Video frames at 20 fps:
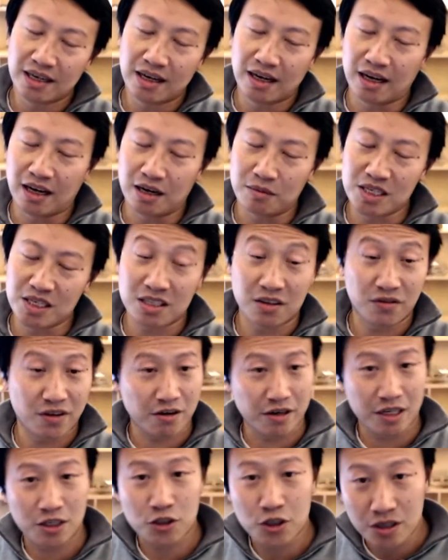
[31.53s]
This is a very
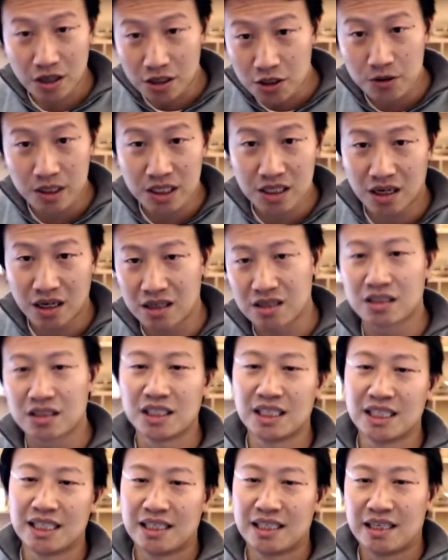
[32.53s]
introductory talk.
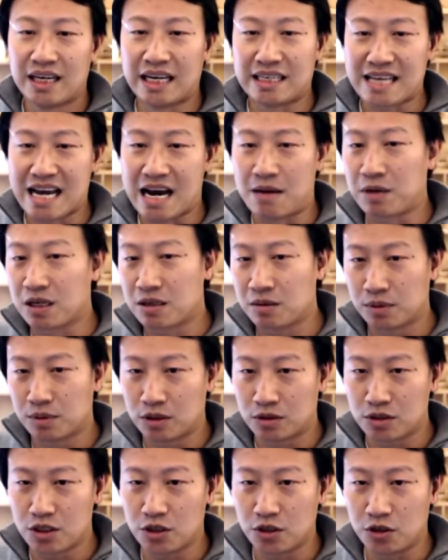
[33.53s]
It's applicable
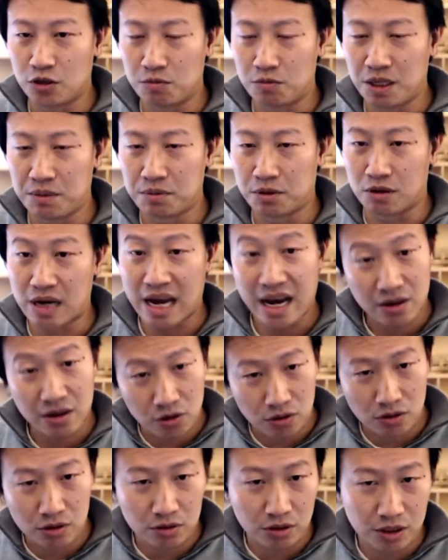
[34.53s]
to people at
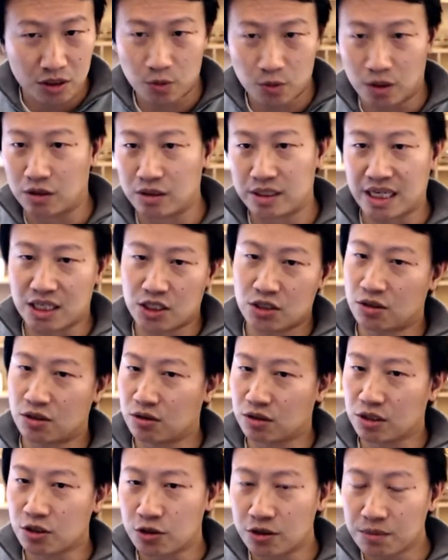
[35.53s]
Google as well as external
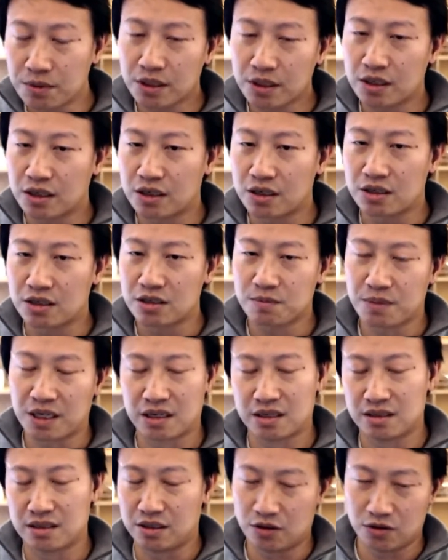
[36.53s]
contributors because
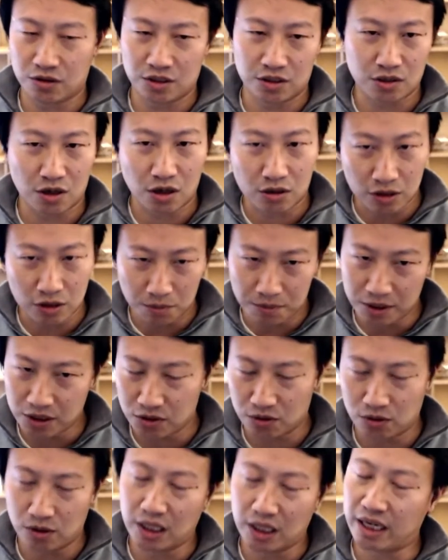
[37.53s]
it uses all open
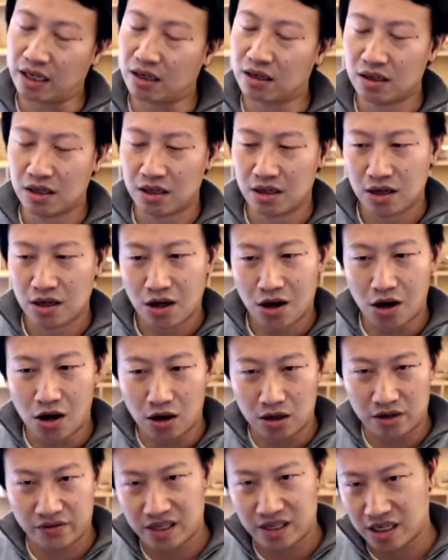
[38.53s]
tooling. All of
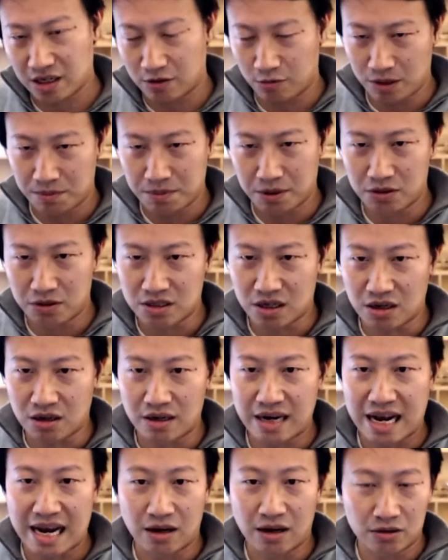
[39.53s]
the Git repos are
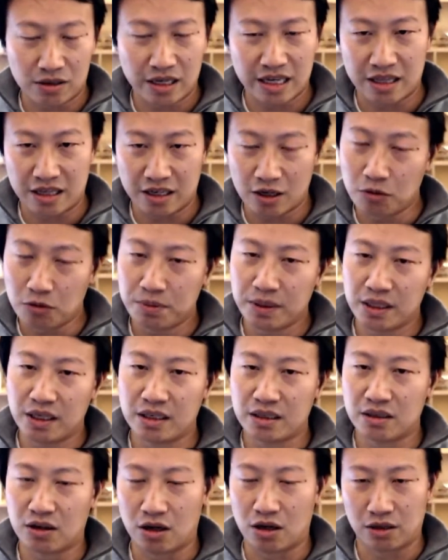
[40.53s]
out in the open,
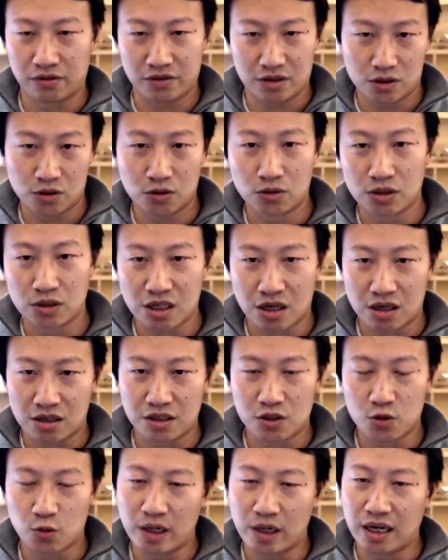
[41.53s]
all of the tools are as
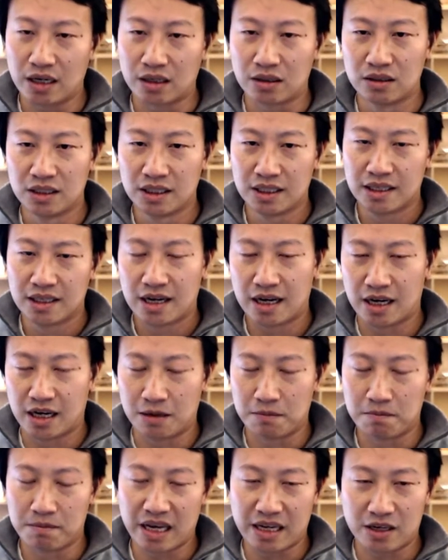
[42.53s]
well,
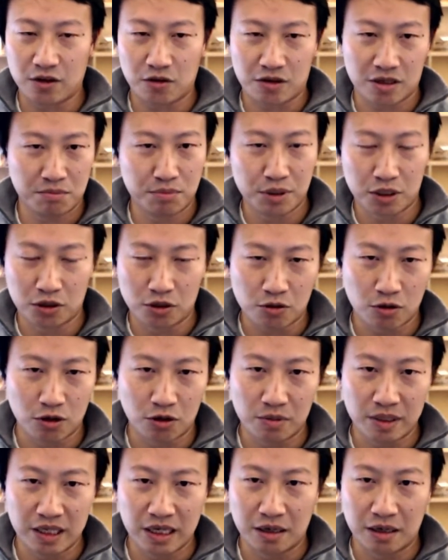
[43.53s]
and you can build
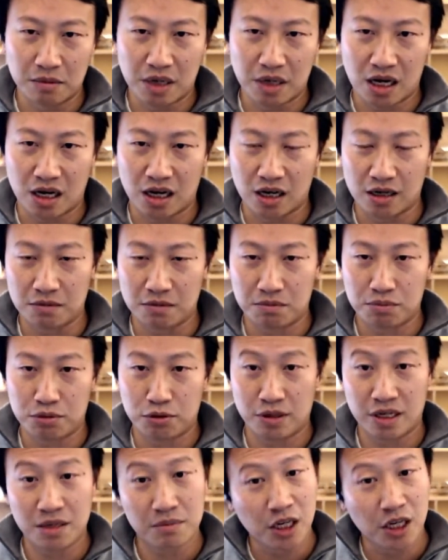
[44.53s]
Chromium on pretty
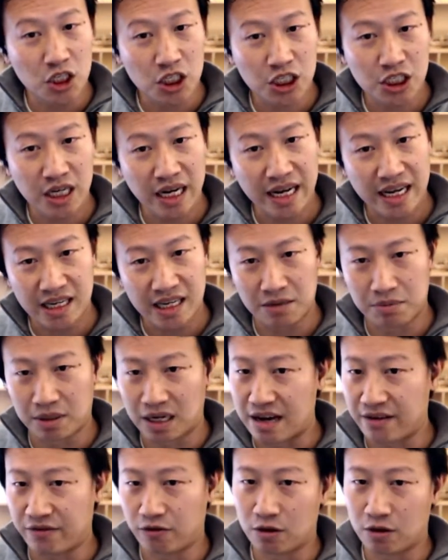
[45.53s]
much any
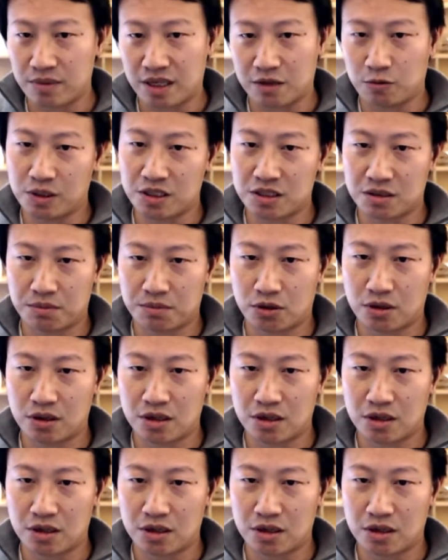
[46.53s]
platform that we support.